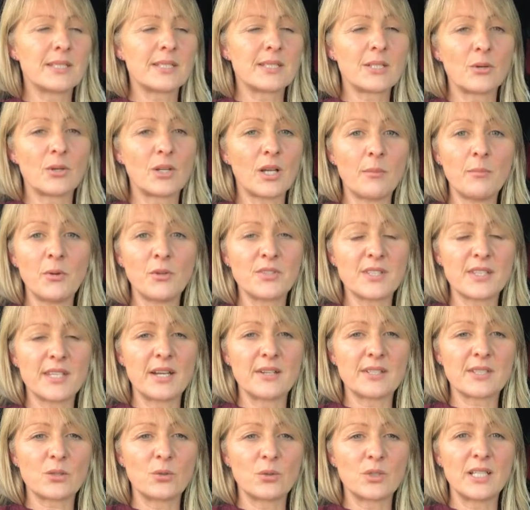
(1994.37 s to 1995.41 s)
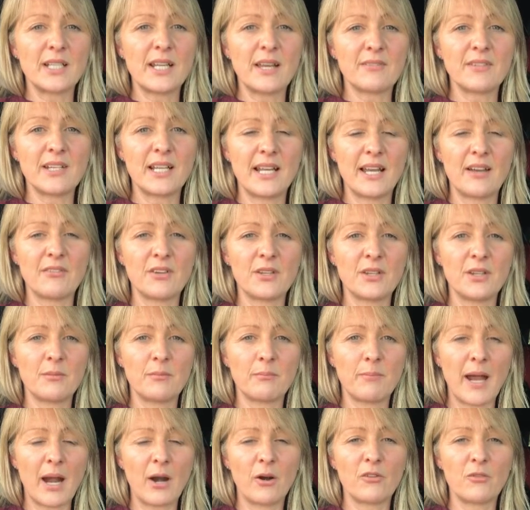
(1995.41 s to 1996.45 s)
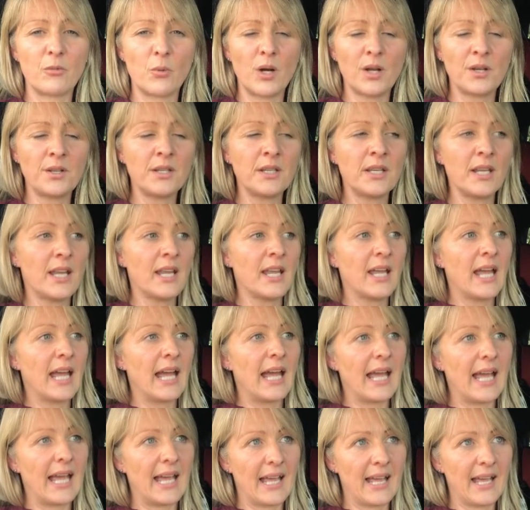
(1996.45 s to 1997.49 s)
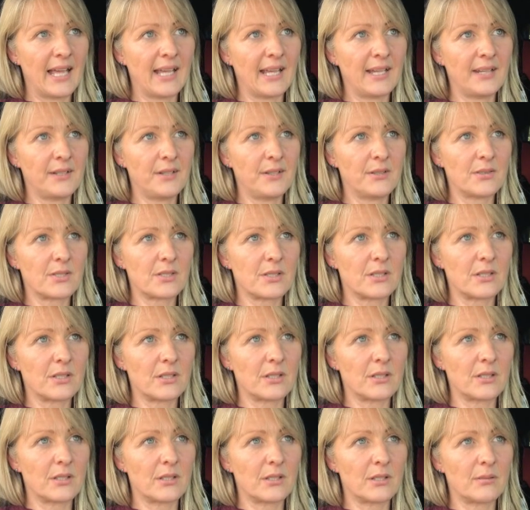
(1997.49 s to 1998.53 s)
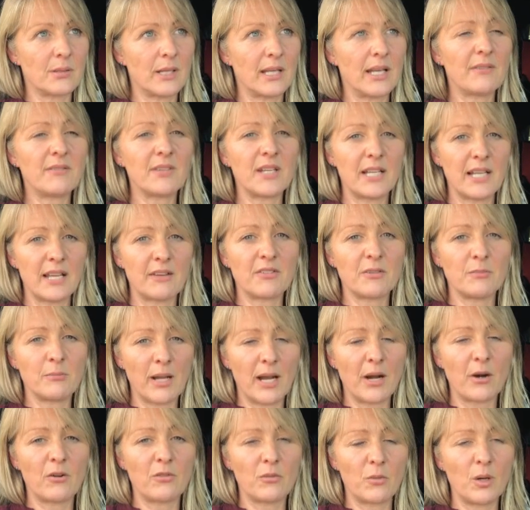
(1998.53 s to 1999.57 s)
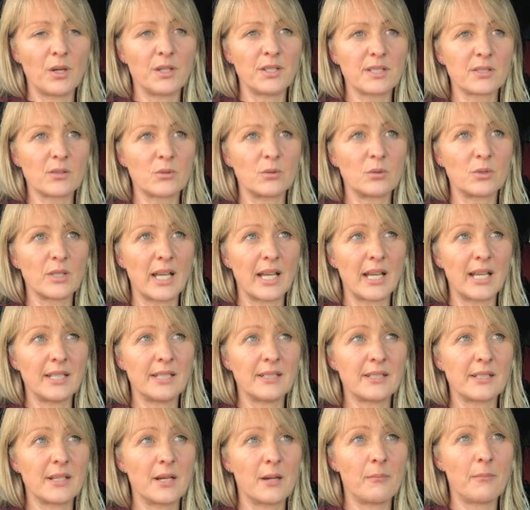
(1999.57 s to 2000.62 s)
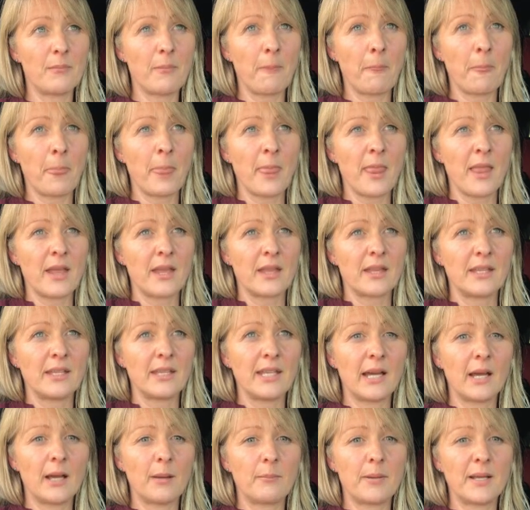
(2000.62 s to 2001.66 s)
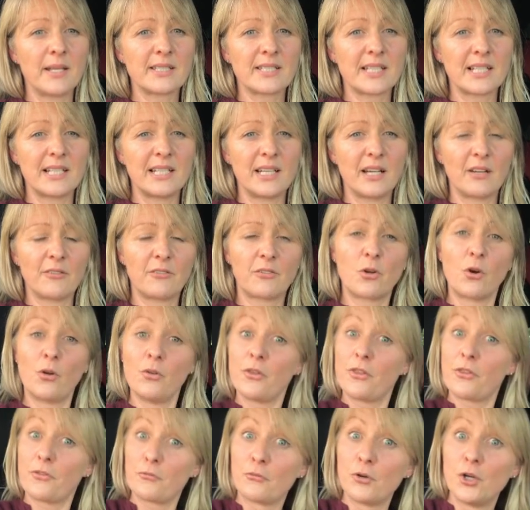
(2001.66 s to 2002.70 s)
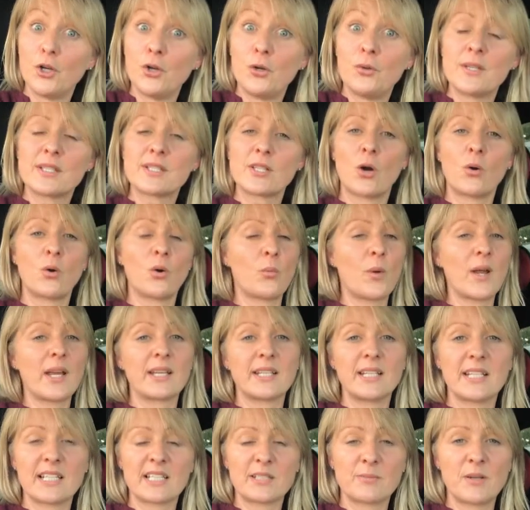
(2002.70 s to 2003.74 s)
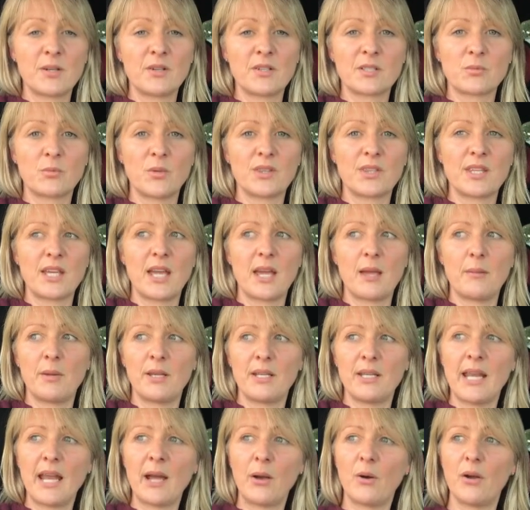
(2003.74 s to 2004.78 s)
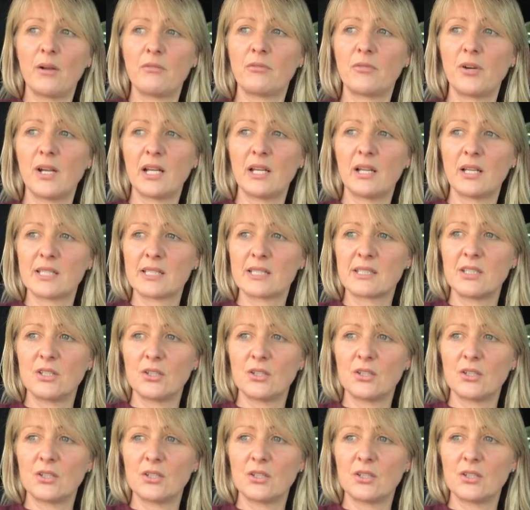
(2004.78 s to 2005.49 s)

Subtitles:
come onto there. It's called 1111 Power of One, and 1111 Power of One it's called. And basically I've gone through this whole awakening experience with them, and now I've realized,